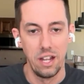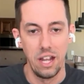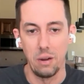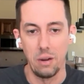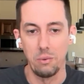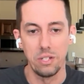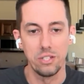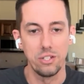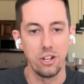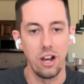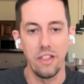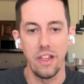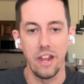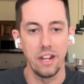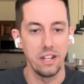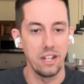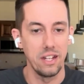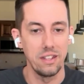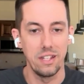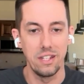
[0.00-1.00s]
And we saw that
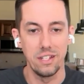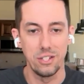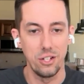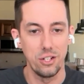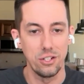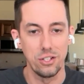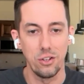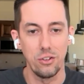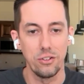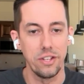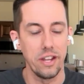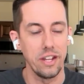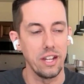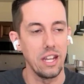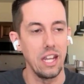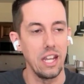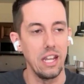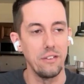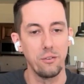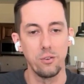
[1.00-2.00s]
again this year. So it's like,
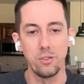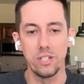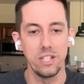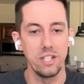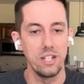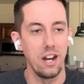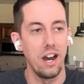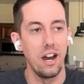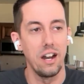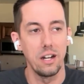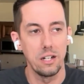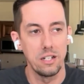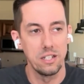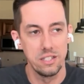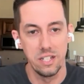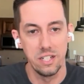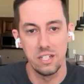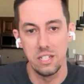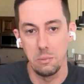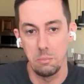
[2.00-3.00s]
if we're seeing
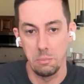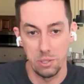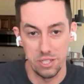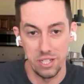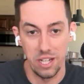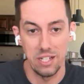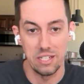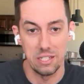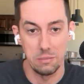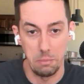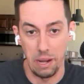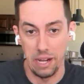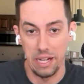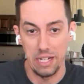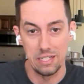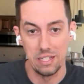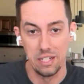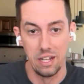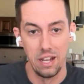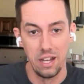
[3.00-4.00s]
160%
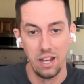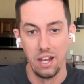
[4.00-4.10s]
spikes,